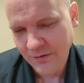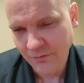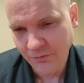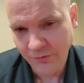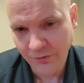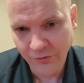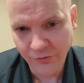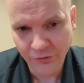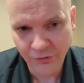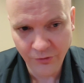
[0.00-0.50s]

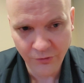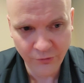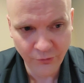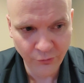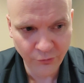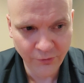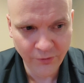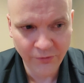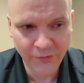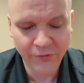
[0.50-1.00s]
There's
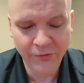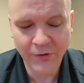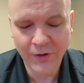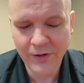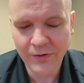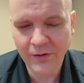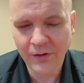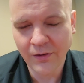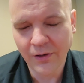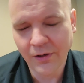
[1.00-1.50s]
no sense
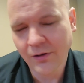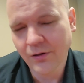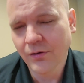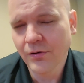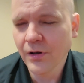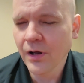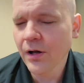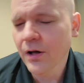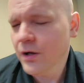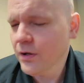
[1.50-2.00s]
sitting there like,
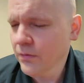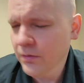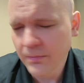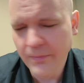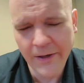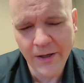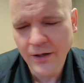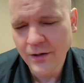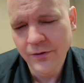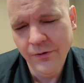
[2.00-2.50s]
oh God, what
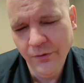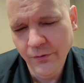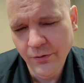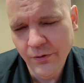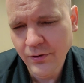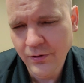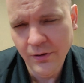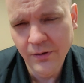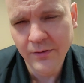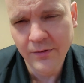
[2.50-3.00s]
am I gonna
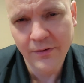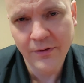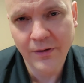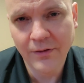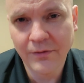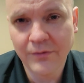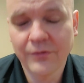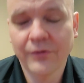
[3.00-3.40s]
do?